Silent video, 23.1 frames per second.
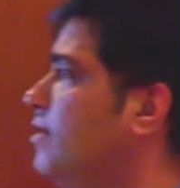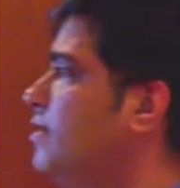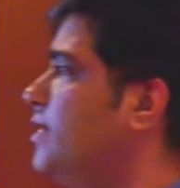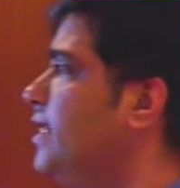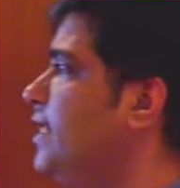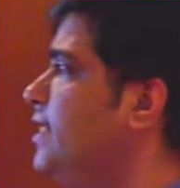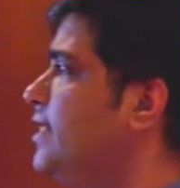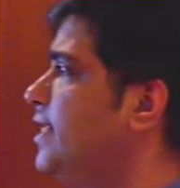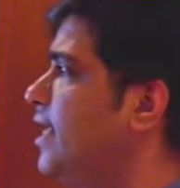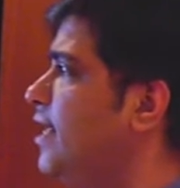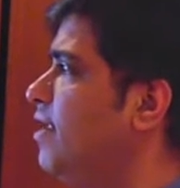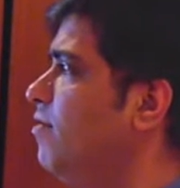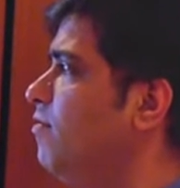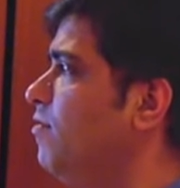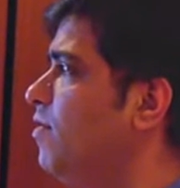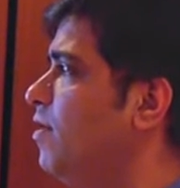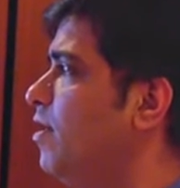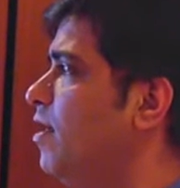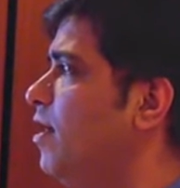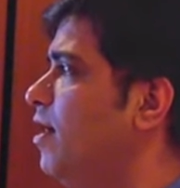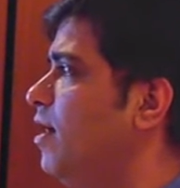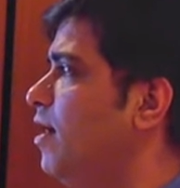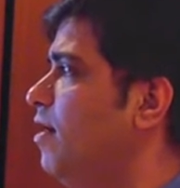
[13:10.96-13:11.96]
detail
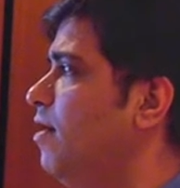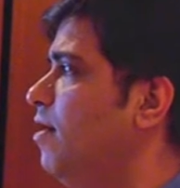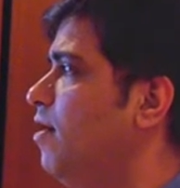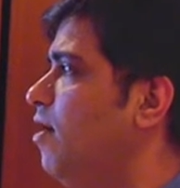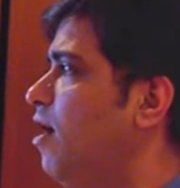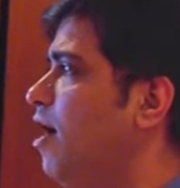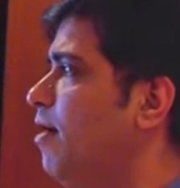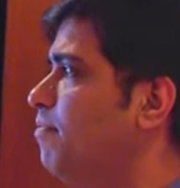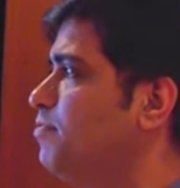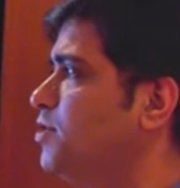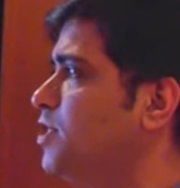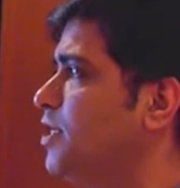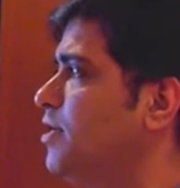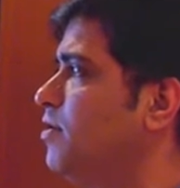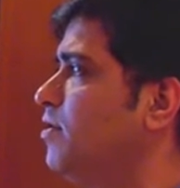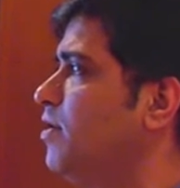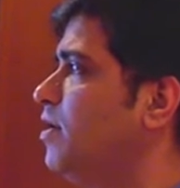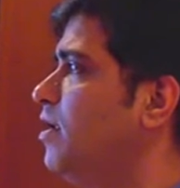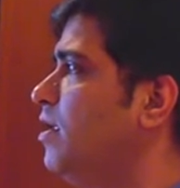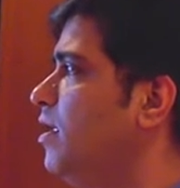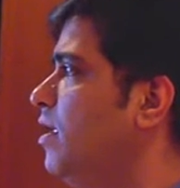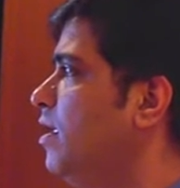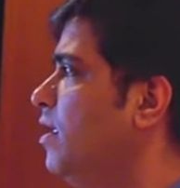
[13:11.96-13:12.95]
uh, option,
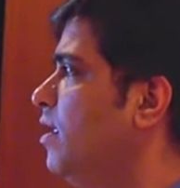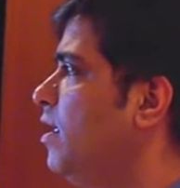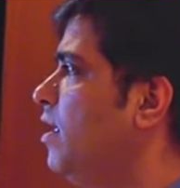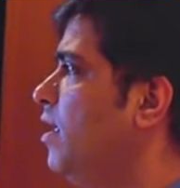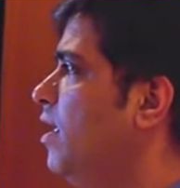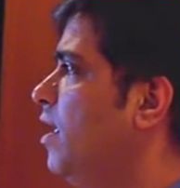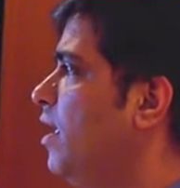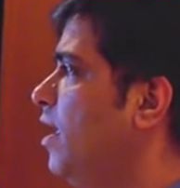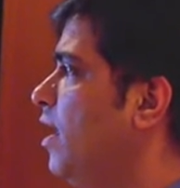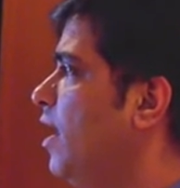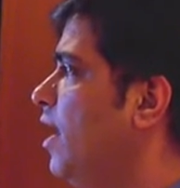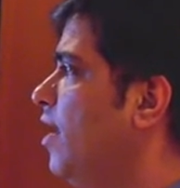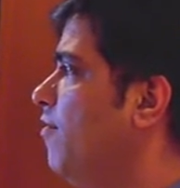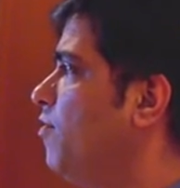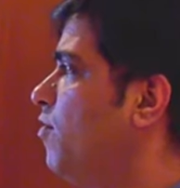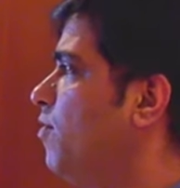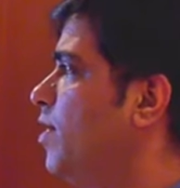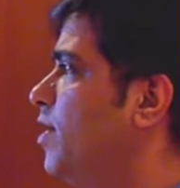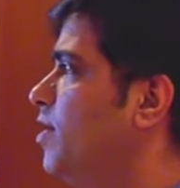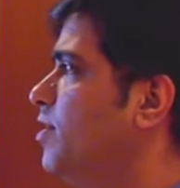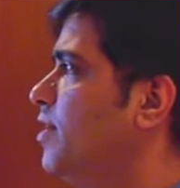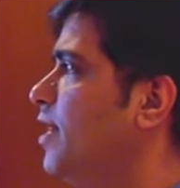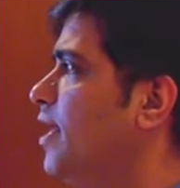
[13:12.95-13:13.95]
if you
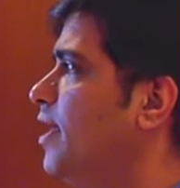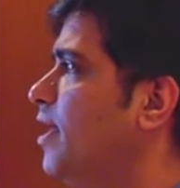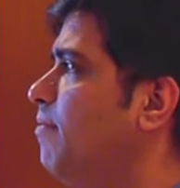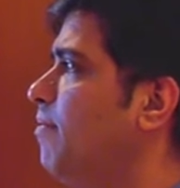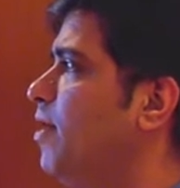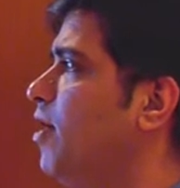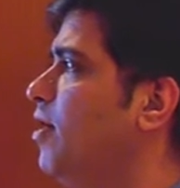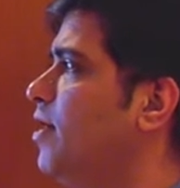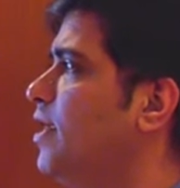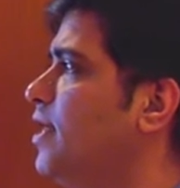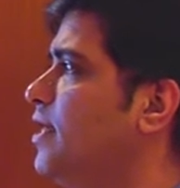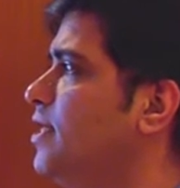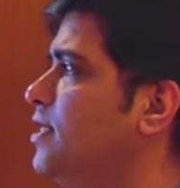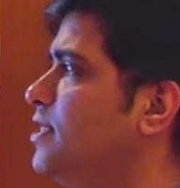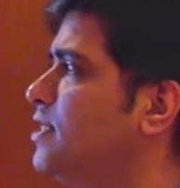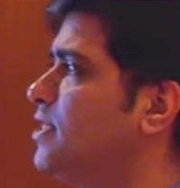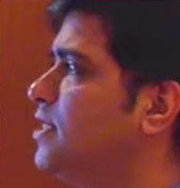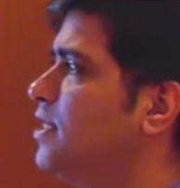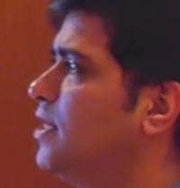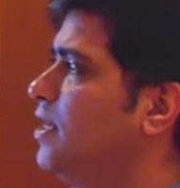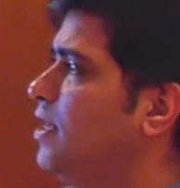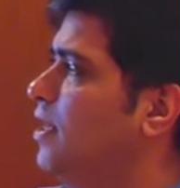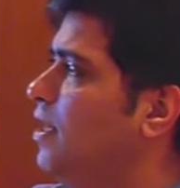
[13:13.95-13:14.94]
were to think about
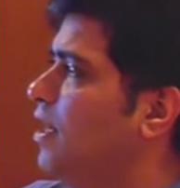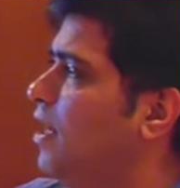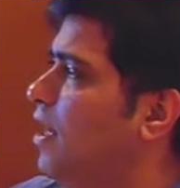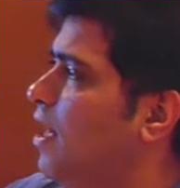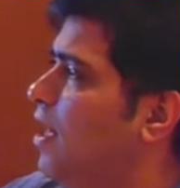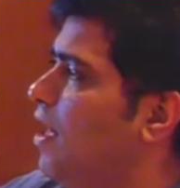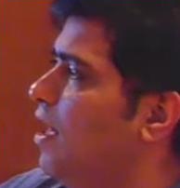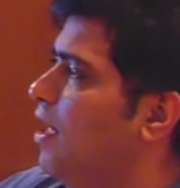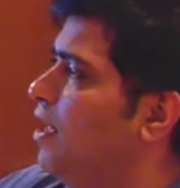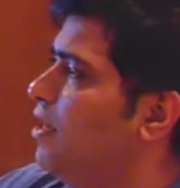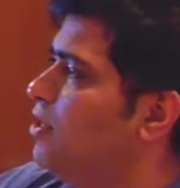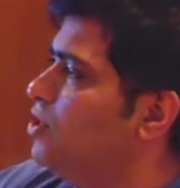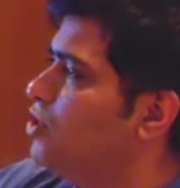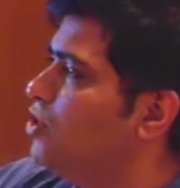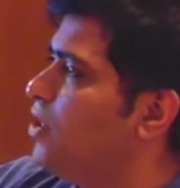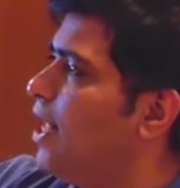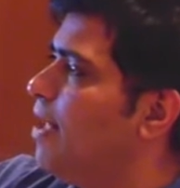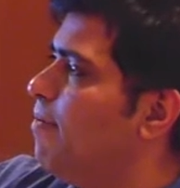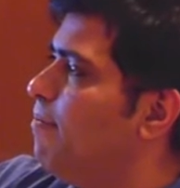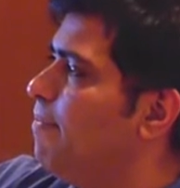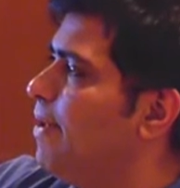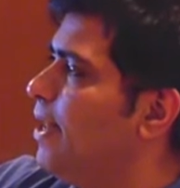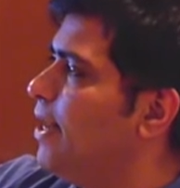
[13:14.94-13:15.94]
is, should
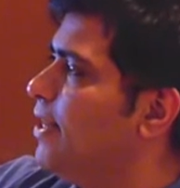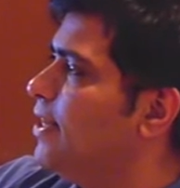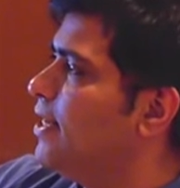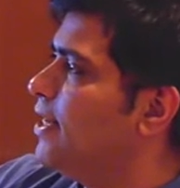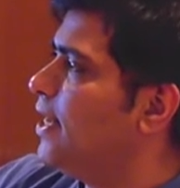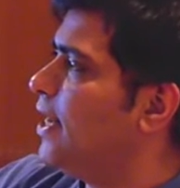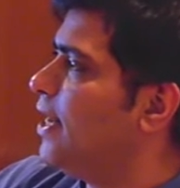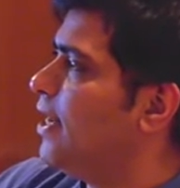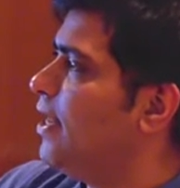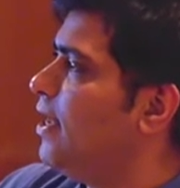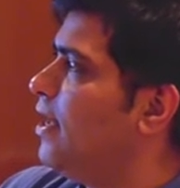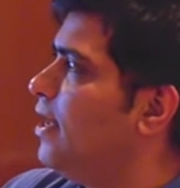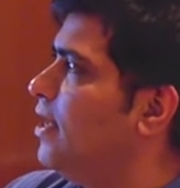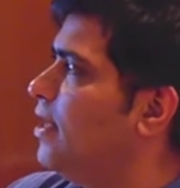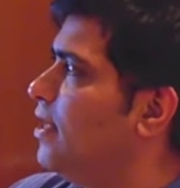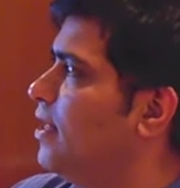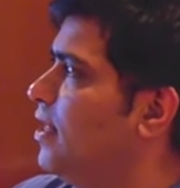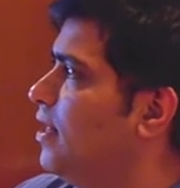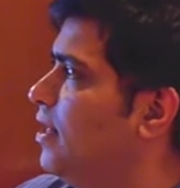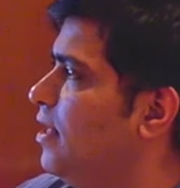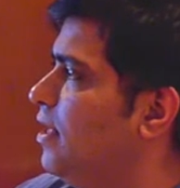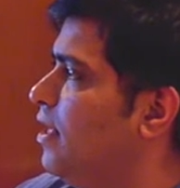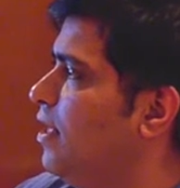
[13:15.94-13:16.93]
I bin the data?
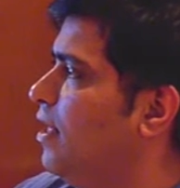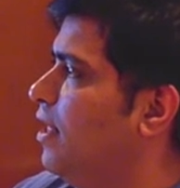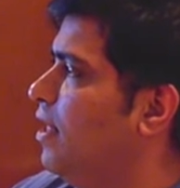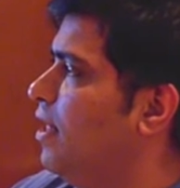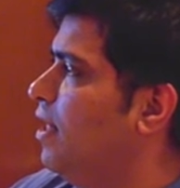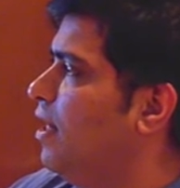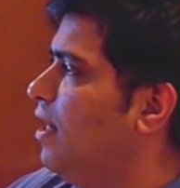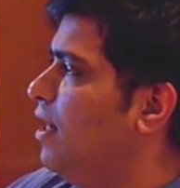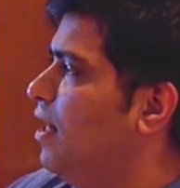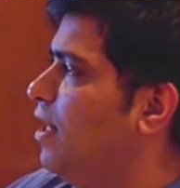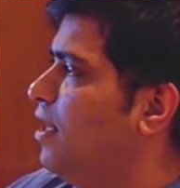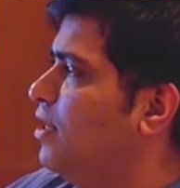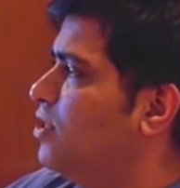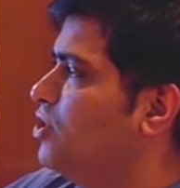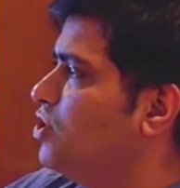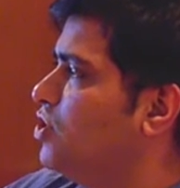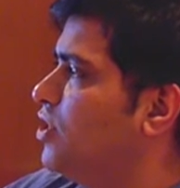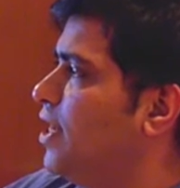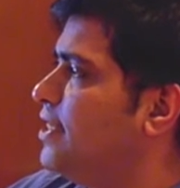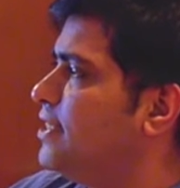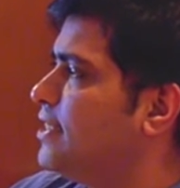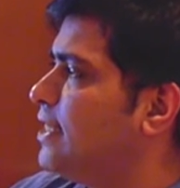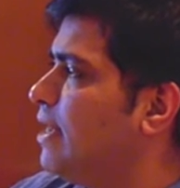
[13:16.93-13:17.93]

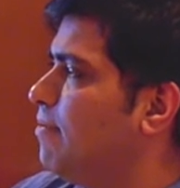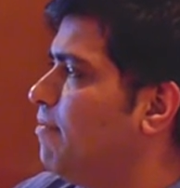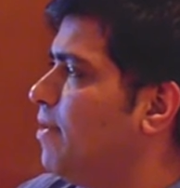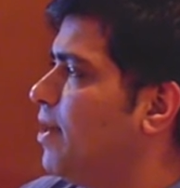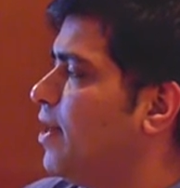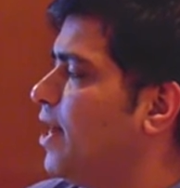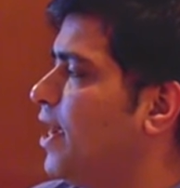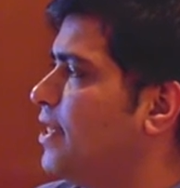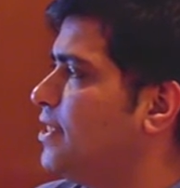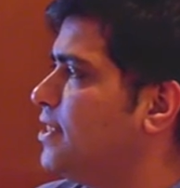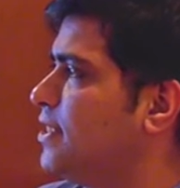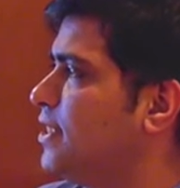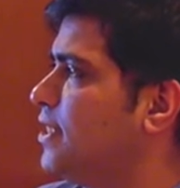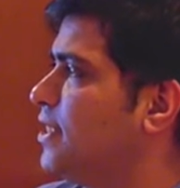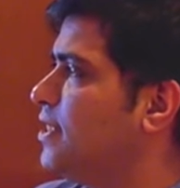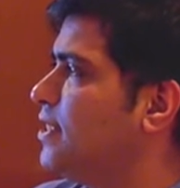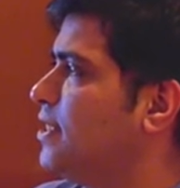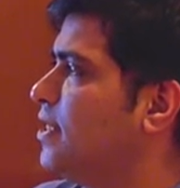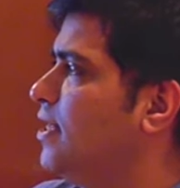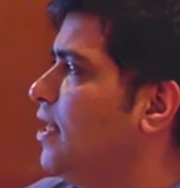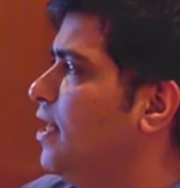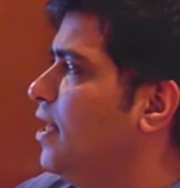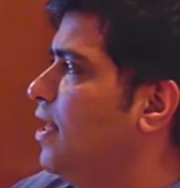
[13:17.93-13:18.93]
Should I summarize it?
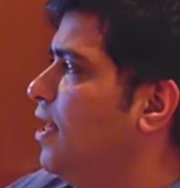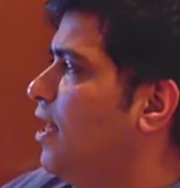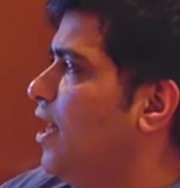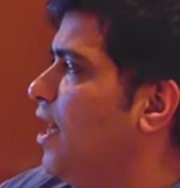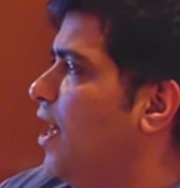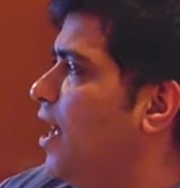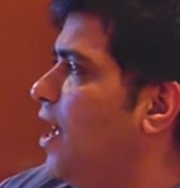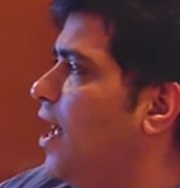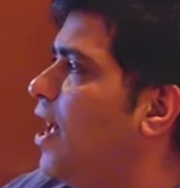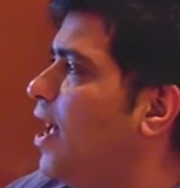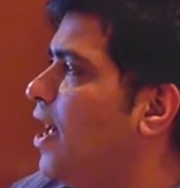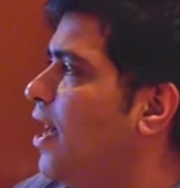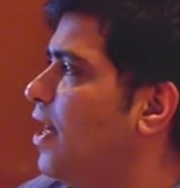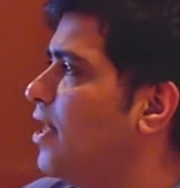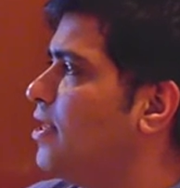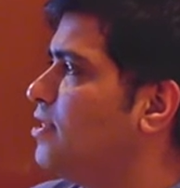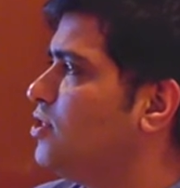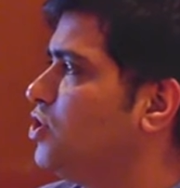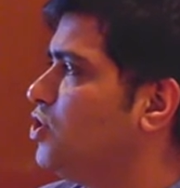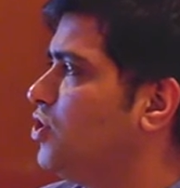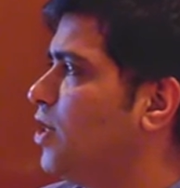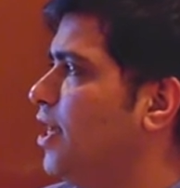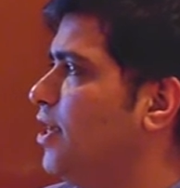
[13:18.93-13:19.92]

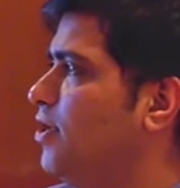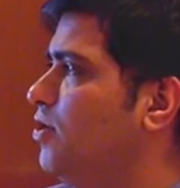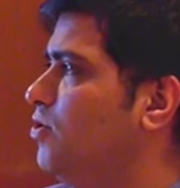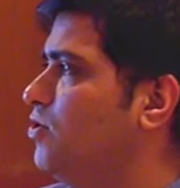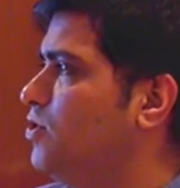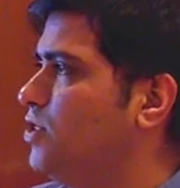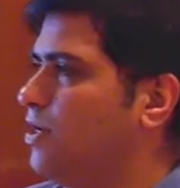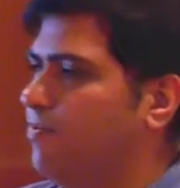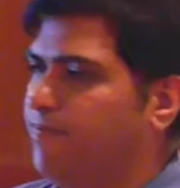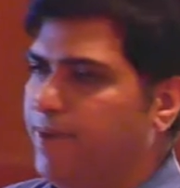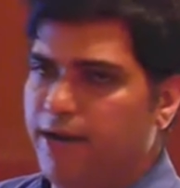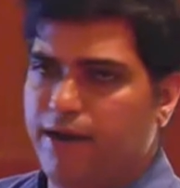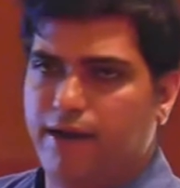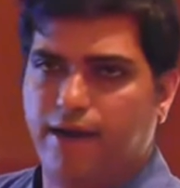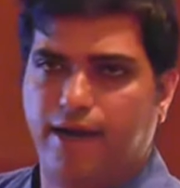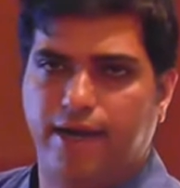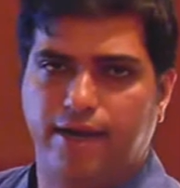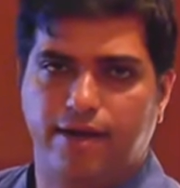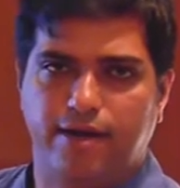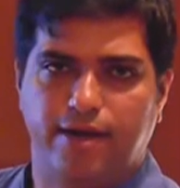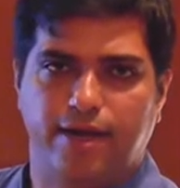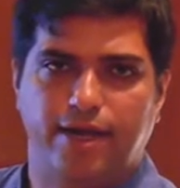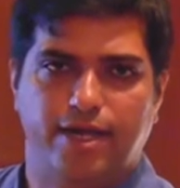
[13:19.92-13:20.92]
And should I use a better
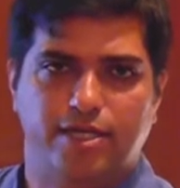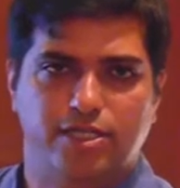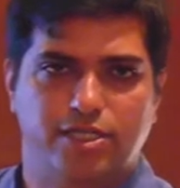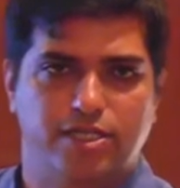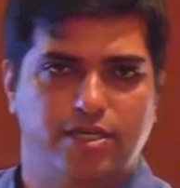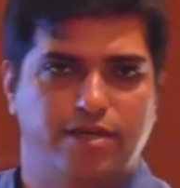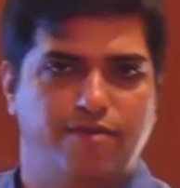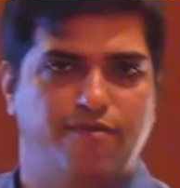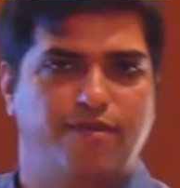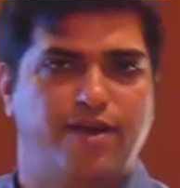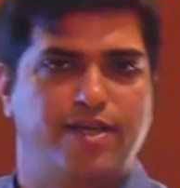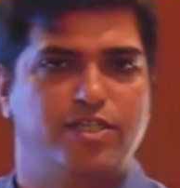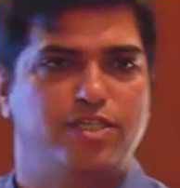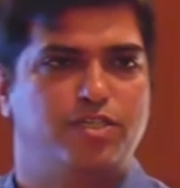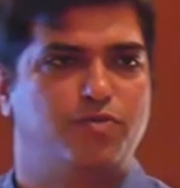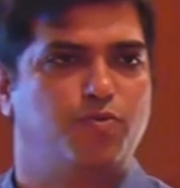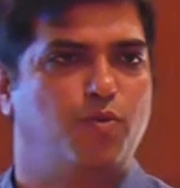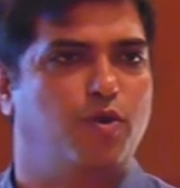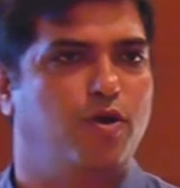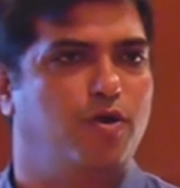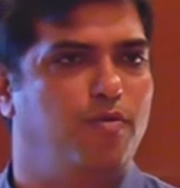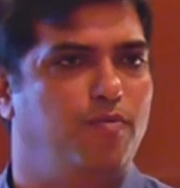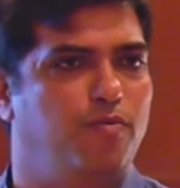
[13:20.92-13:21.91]
rendering engine if I just
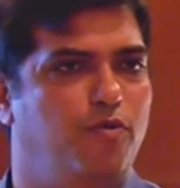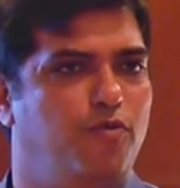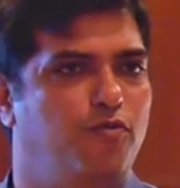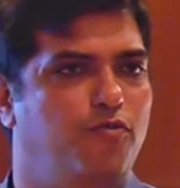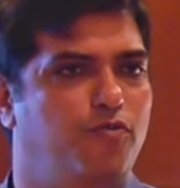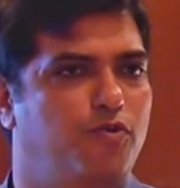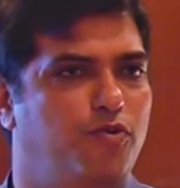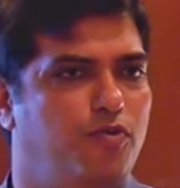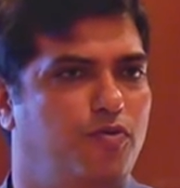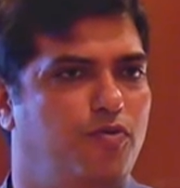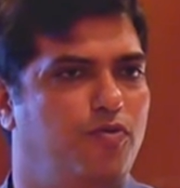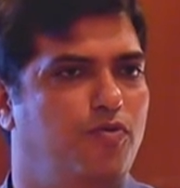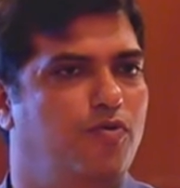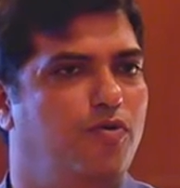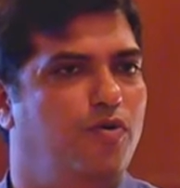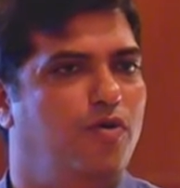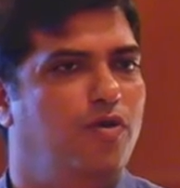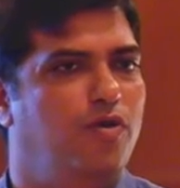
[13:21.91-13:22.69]
want to move to